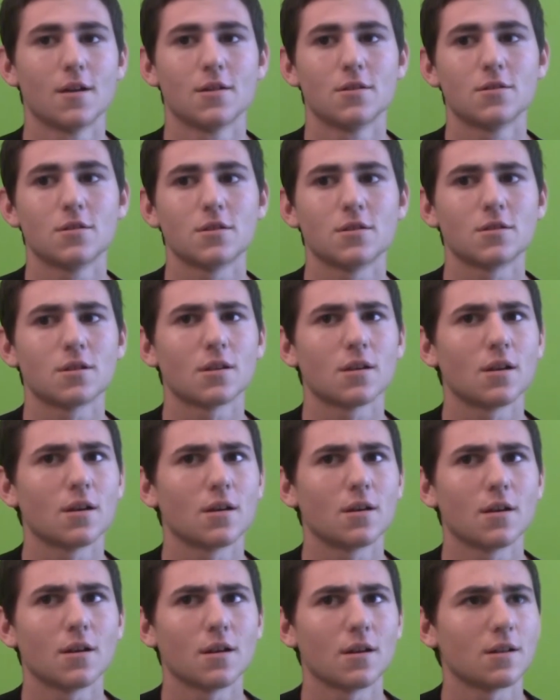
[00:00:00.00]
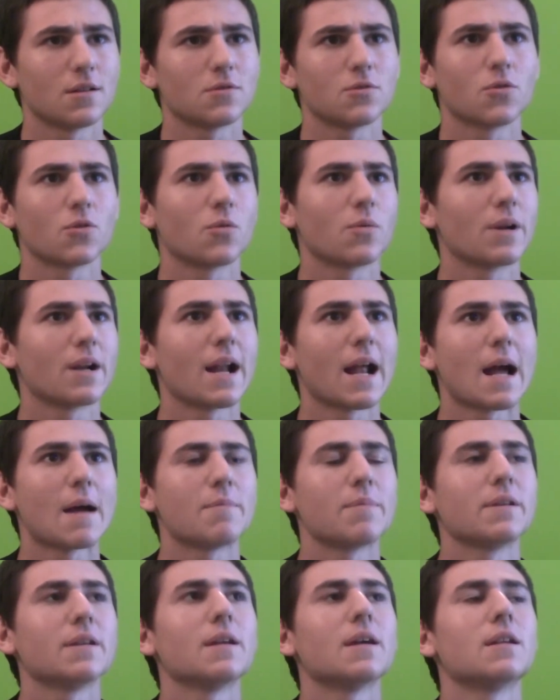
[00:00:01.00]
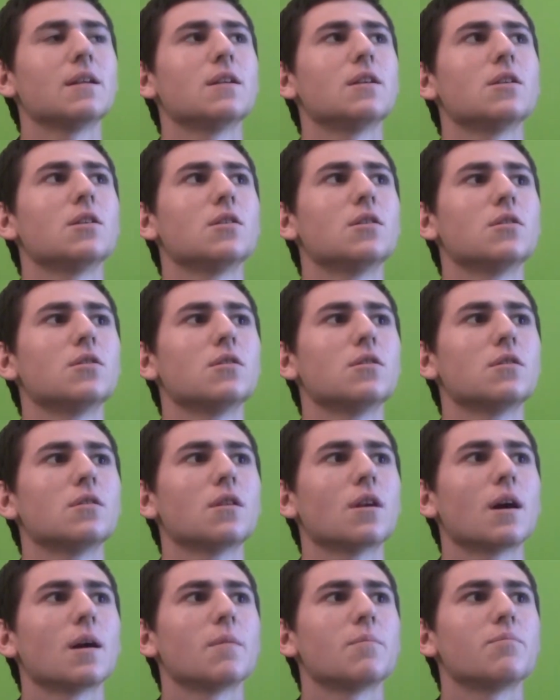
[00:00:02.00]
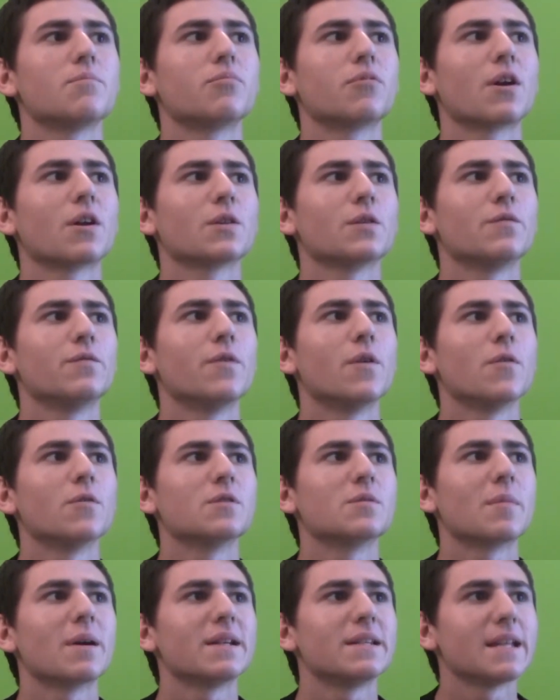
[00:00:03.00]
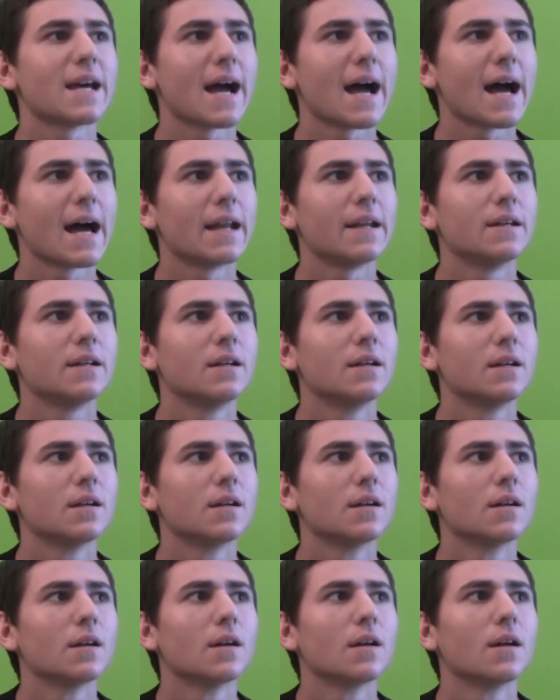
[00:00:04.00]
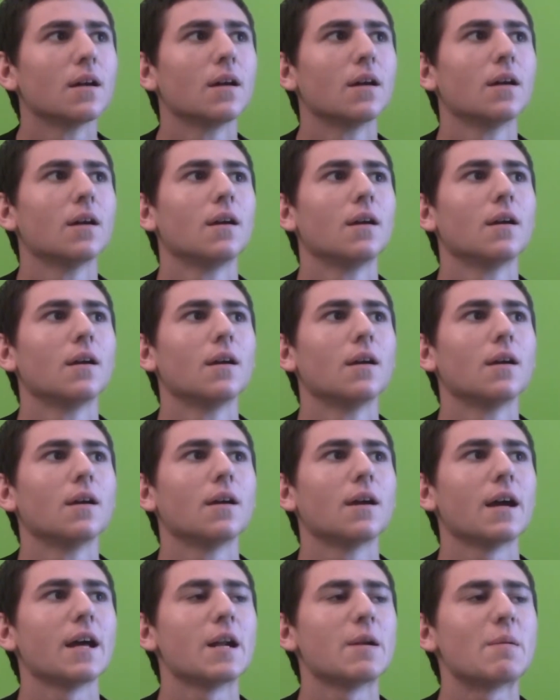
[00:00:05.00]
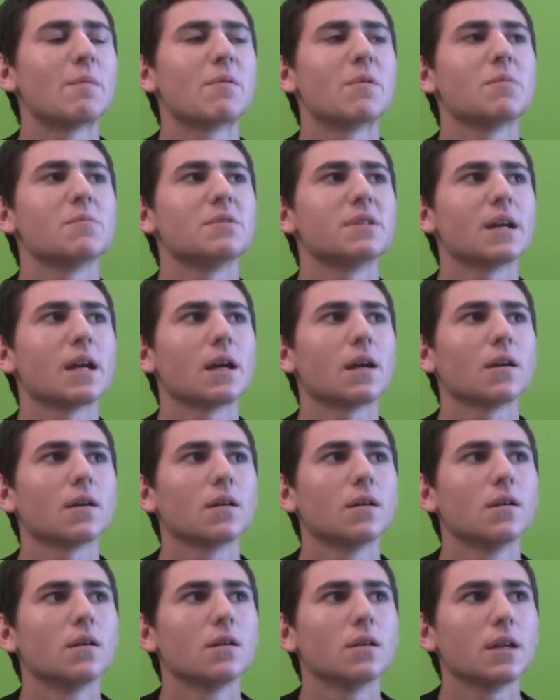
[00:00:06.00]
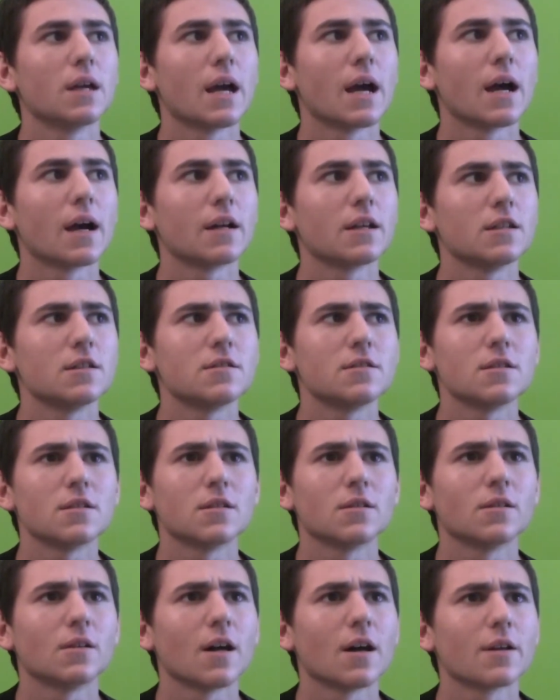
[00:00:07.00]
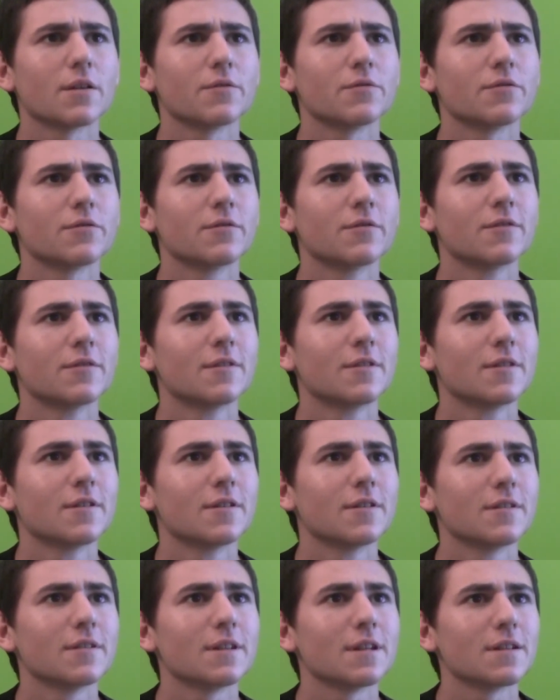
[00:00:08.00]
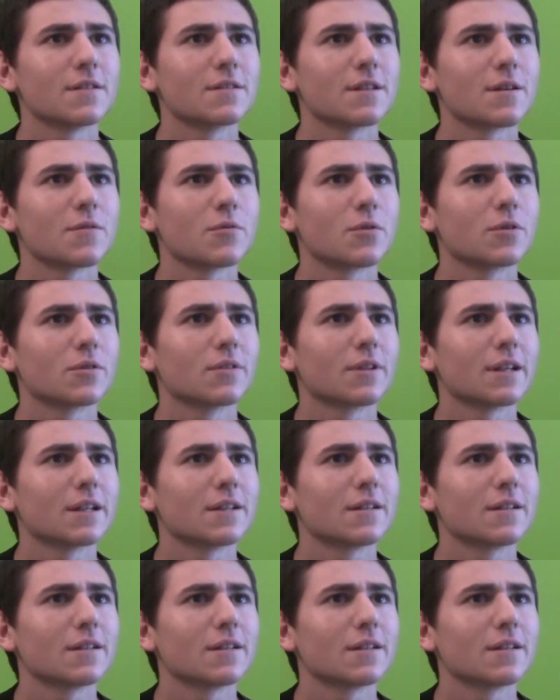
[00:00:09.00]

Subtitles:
She said, I told her what happened, and I brought the phone to my dad, and I remember him saying, yeah, he's seen a lot of things that were